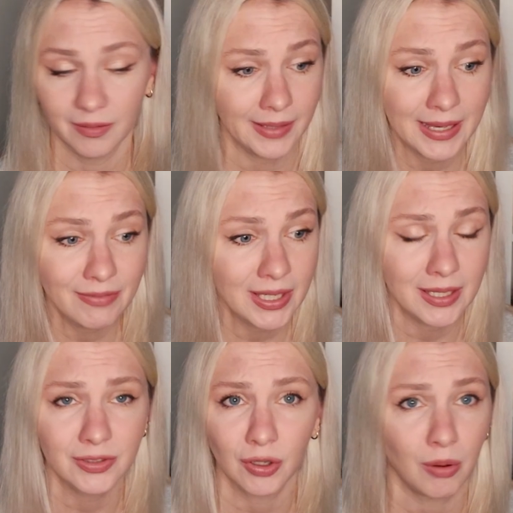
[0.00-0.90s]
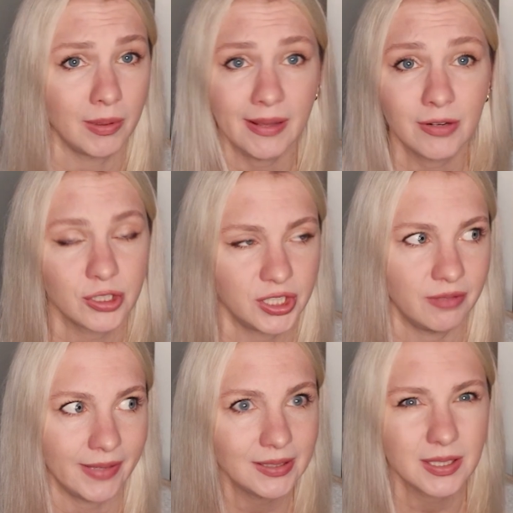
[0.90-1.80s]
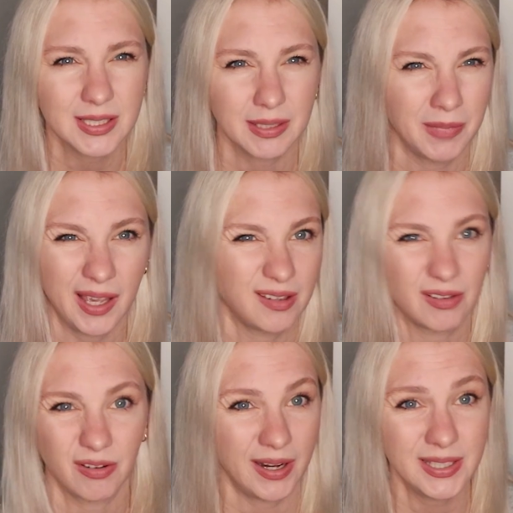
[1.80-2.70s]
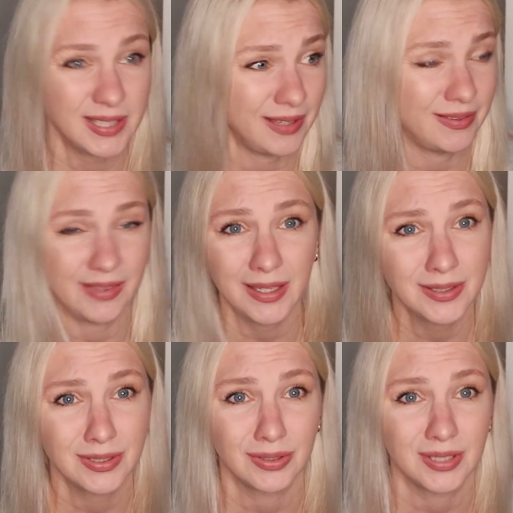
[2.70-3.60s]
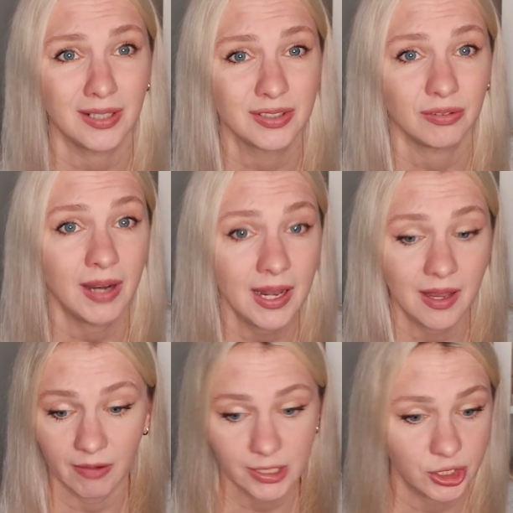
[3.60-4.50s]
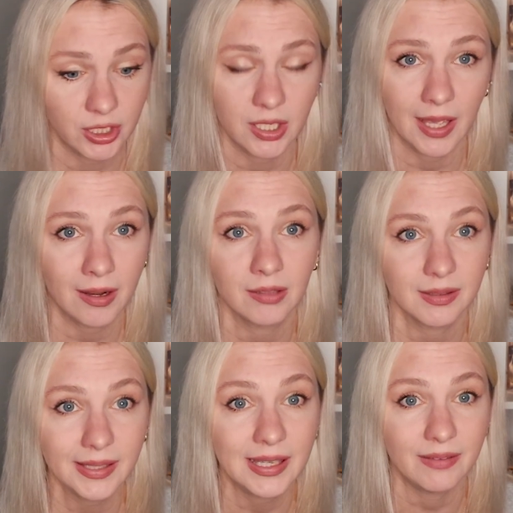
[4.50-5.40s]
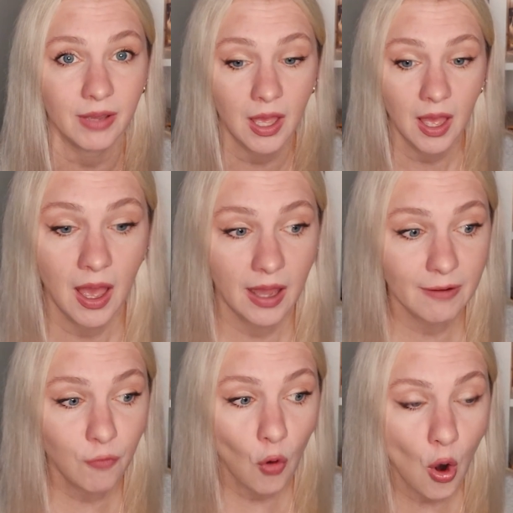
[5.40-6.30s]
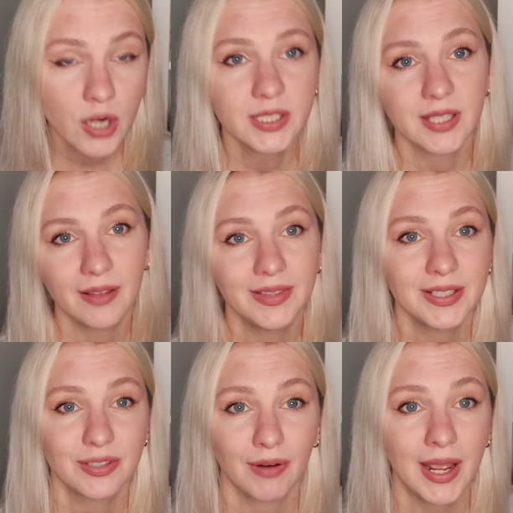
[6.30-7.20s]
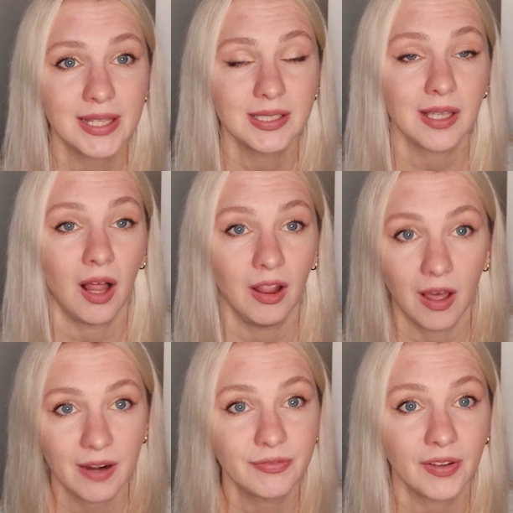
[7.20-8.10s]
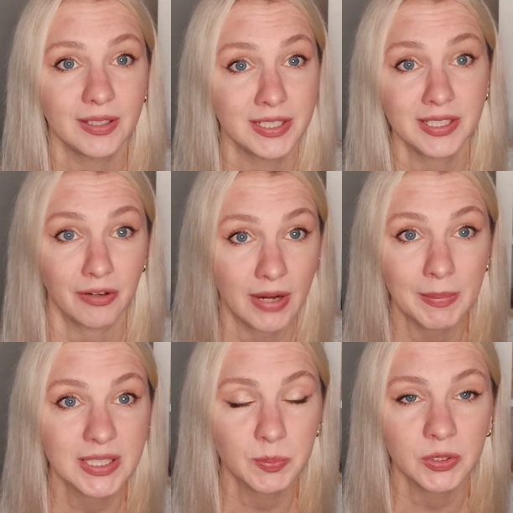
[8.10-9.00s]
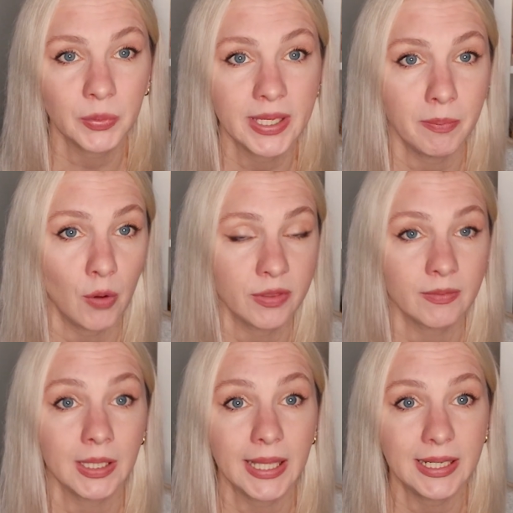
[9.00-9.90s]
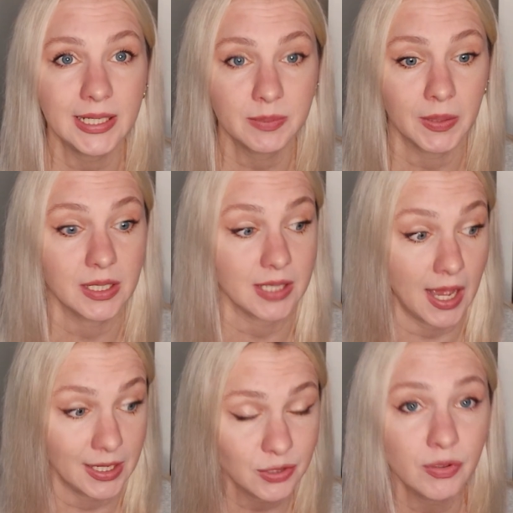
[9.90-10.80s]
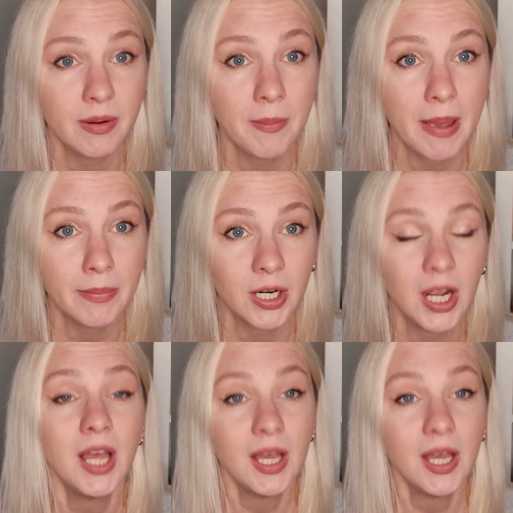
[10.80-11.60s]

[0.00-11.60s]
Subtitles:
leaving it or whatever. She invented some like crazy things to tell to Valya why she cannot leave. And of course, this raised a lot of disagreements between both of the ladies because, as we remember,